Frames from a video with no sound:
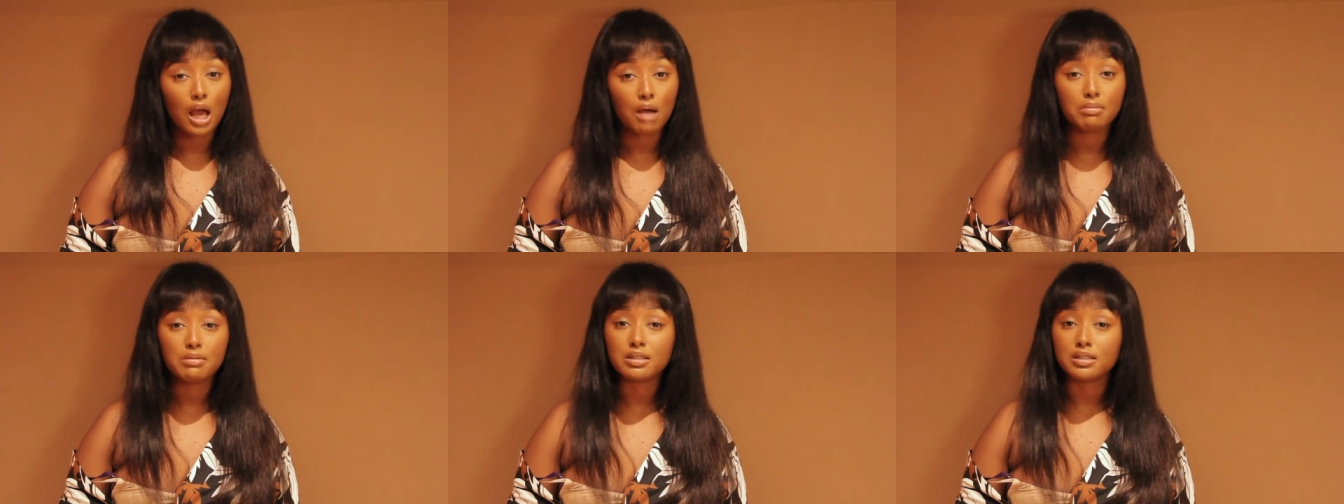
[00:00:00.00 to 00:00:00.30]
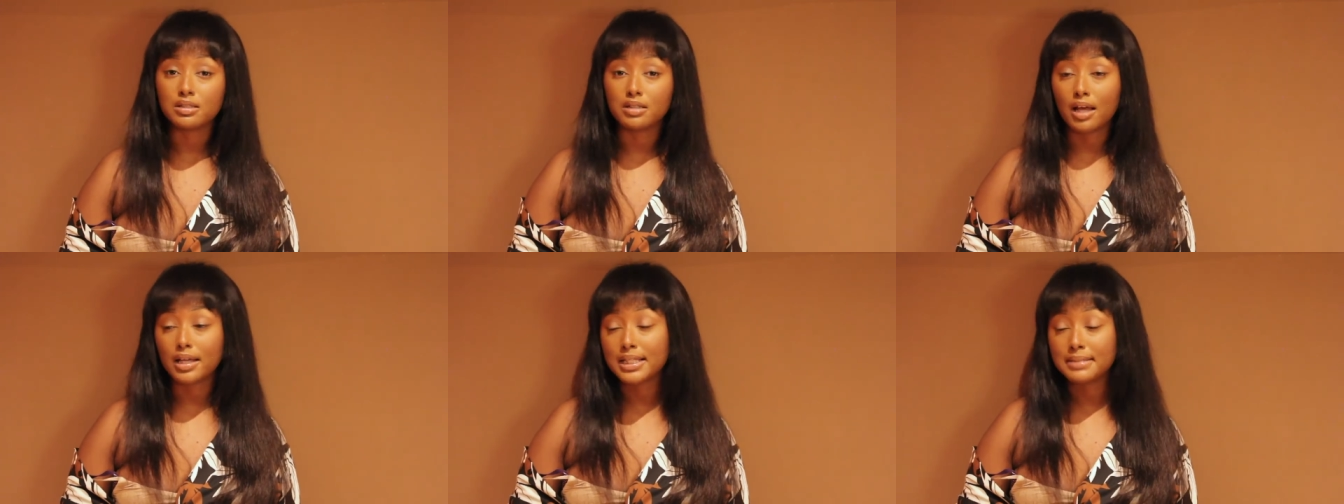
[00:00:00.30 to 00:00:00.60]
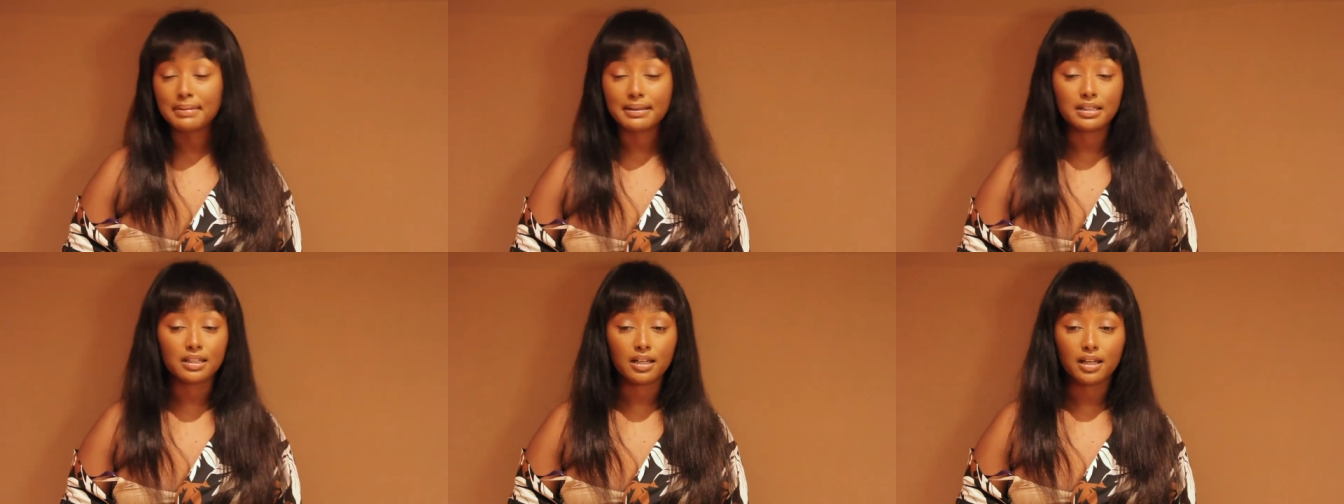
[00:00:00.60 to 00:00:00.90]
I was not
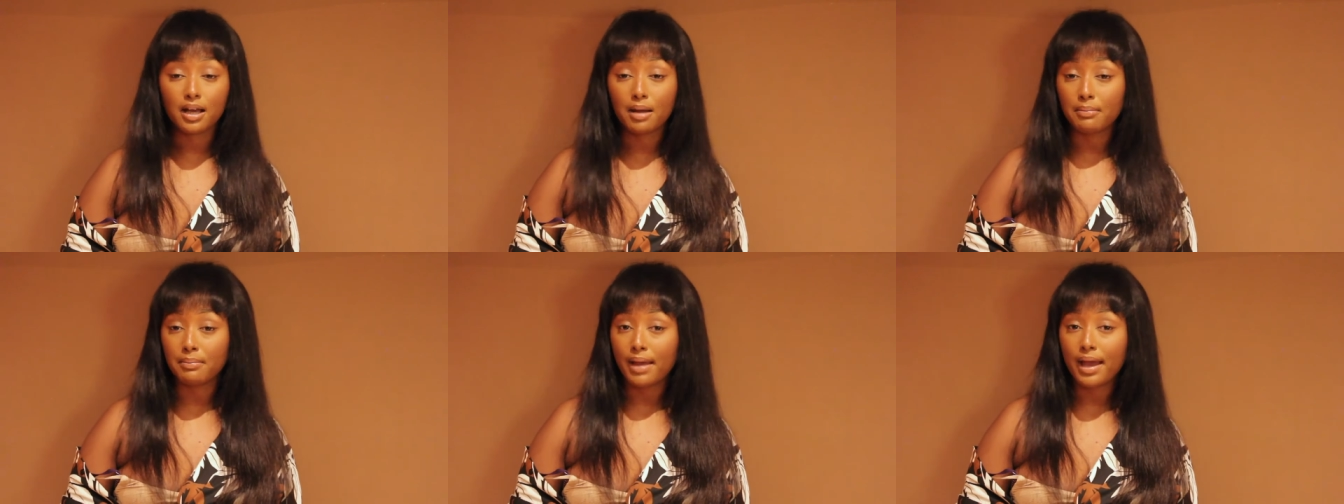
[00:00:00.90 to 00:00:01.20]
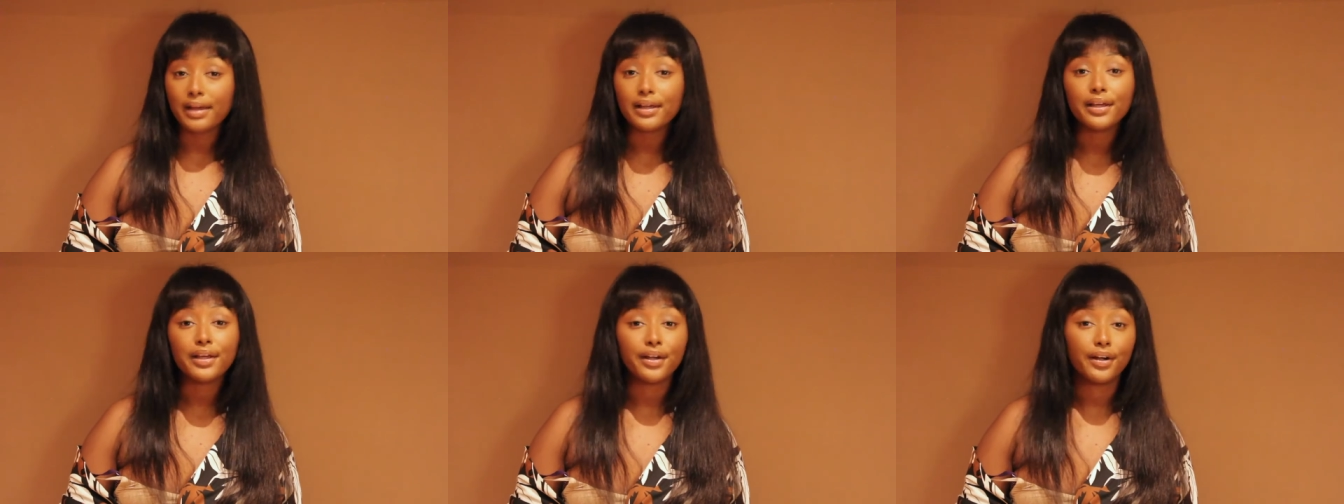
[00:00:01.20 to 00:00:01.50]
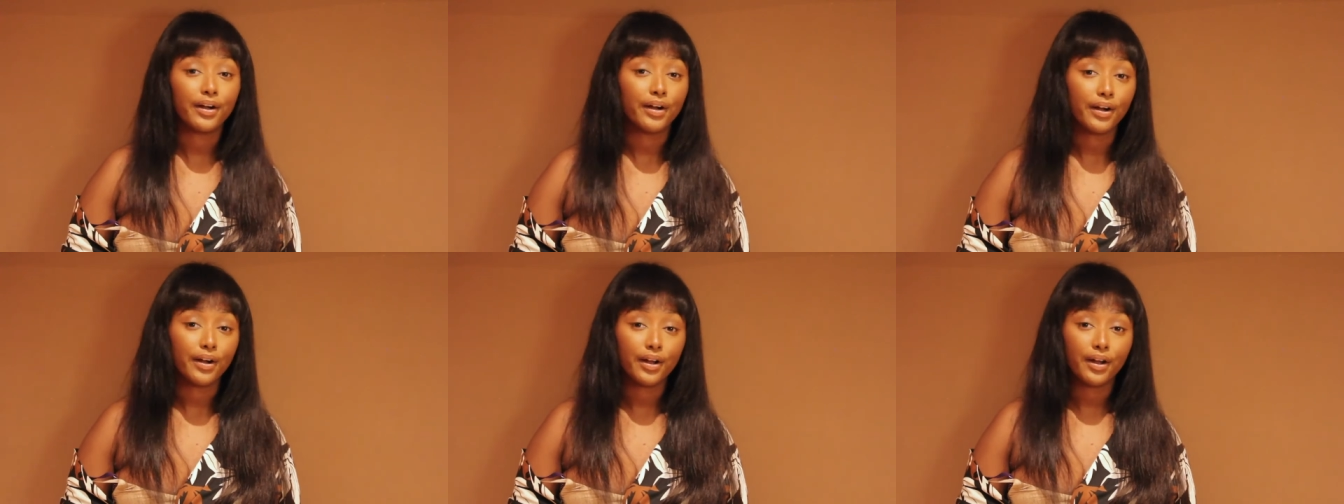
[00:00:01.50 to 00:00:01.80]
expecting to come back
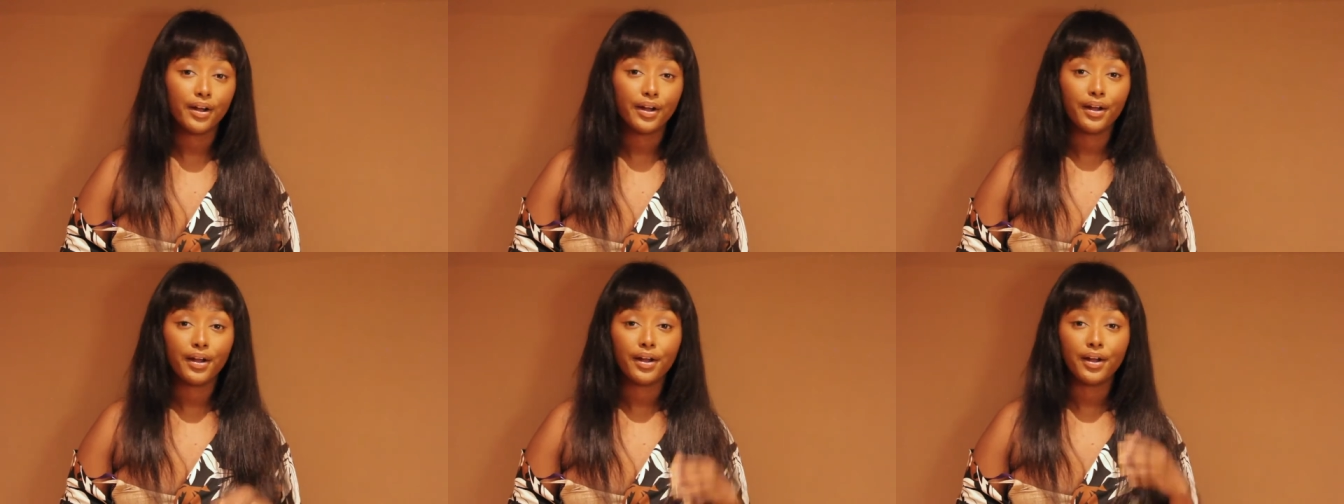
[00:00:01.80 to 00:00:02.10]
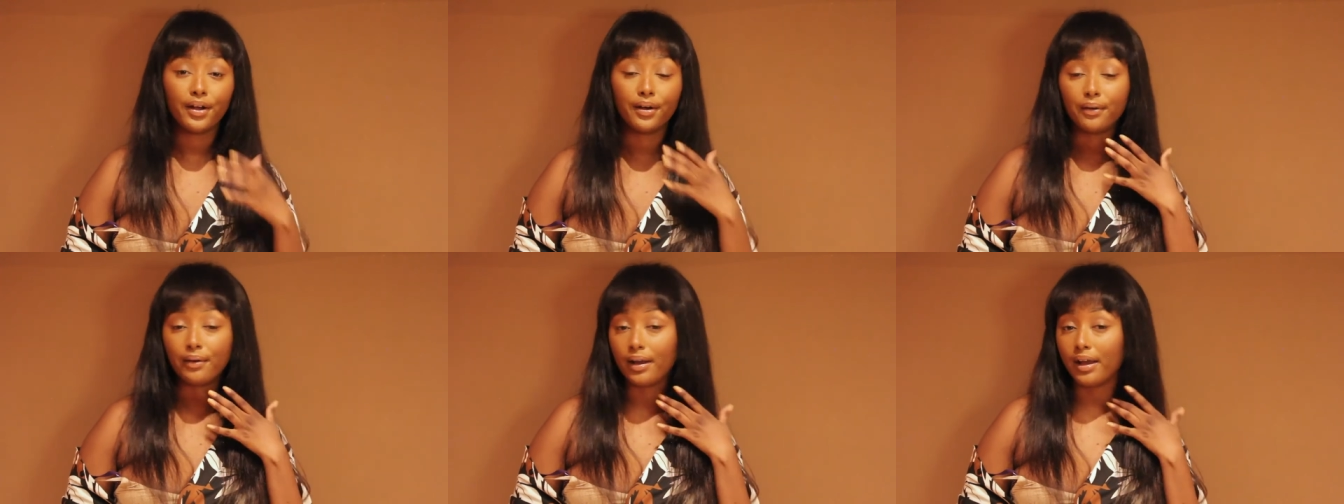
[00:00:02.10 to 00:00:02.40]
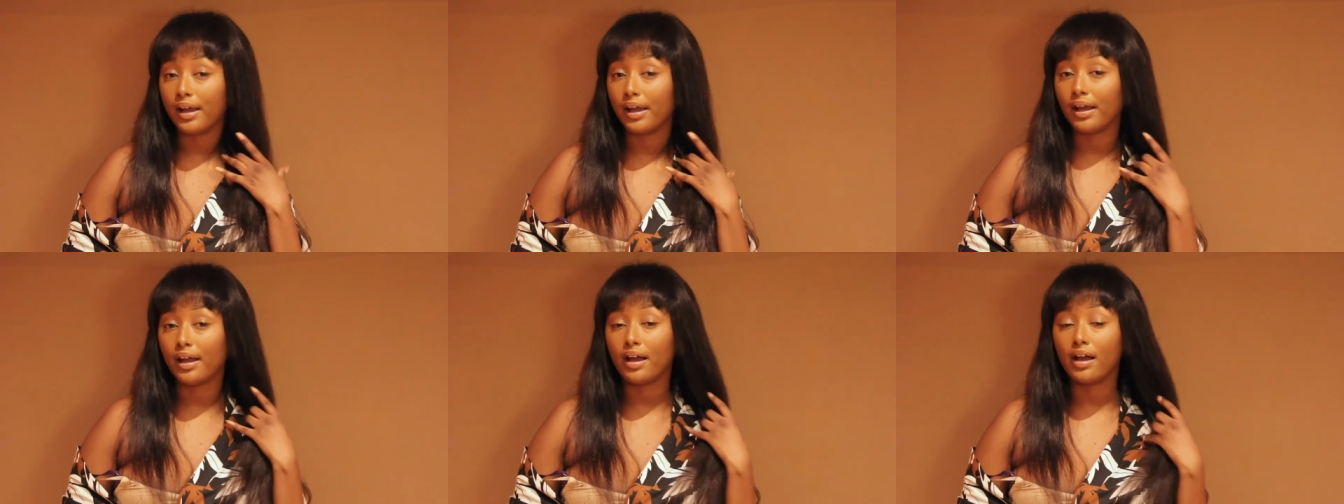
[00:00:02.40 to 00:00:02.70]
here
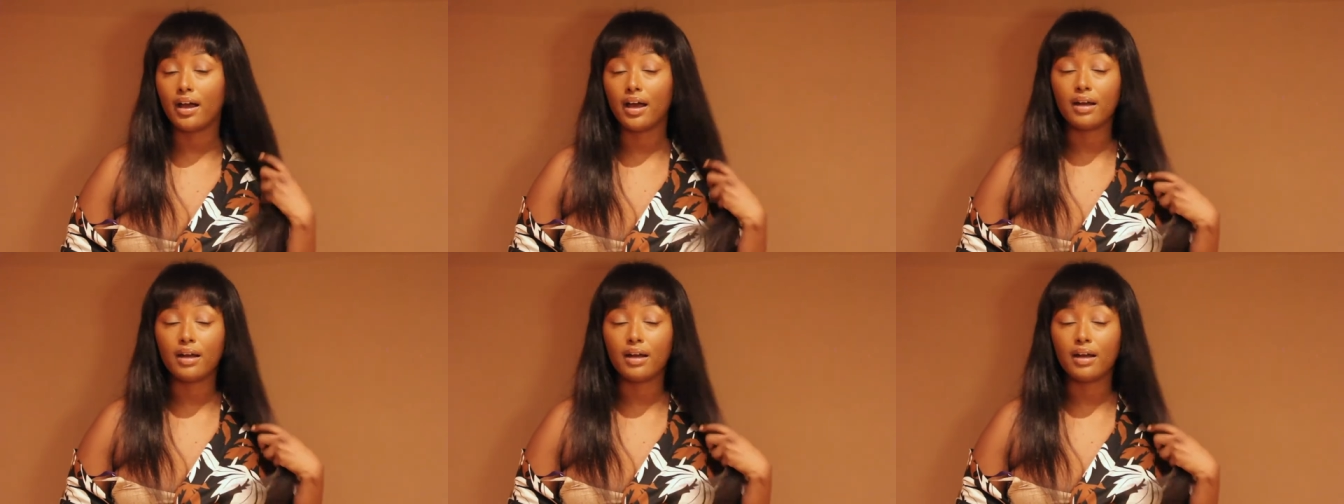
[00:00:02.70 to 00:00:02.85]
okay?